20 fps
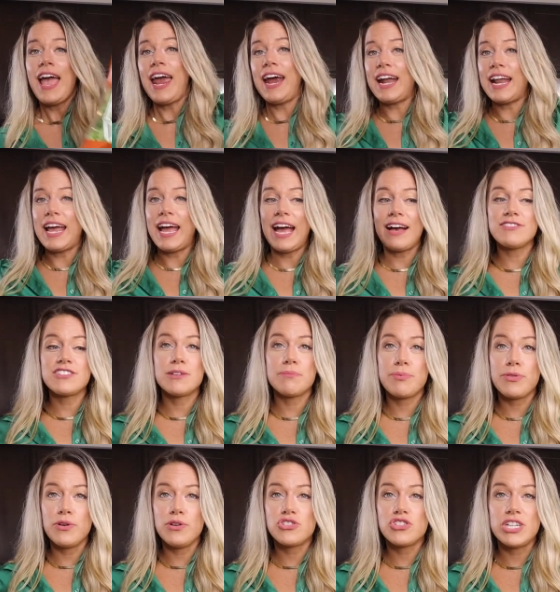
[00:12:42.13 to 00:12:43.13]
and I have some
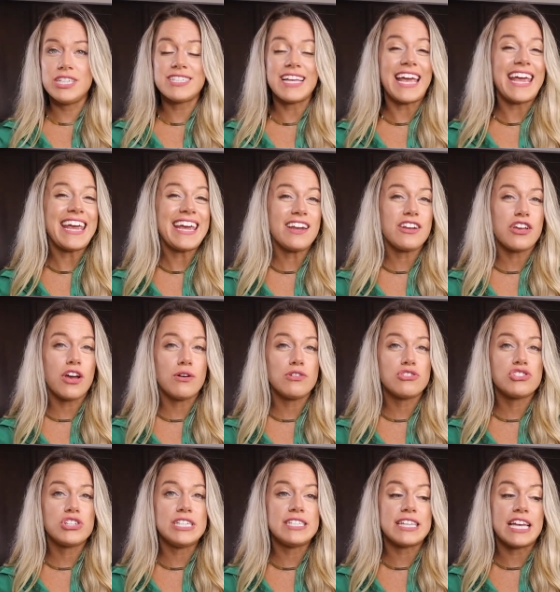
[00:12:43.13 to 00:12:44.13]
blue cheese and goat
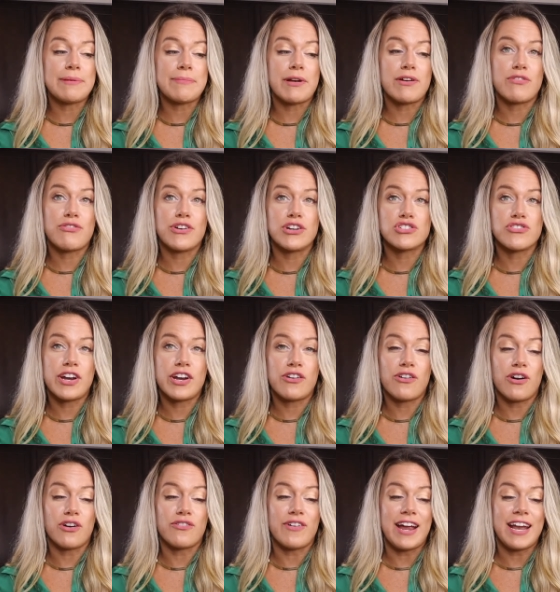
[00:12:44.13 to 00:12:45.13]
cheese in my refrigerator
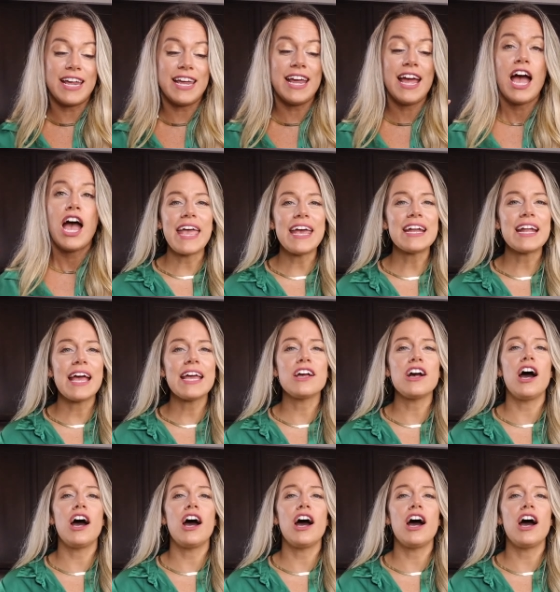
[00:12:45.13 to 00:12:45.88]
already. And I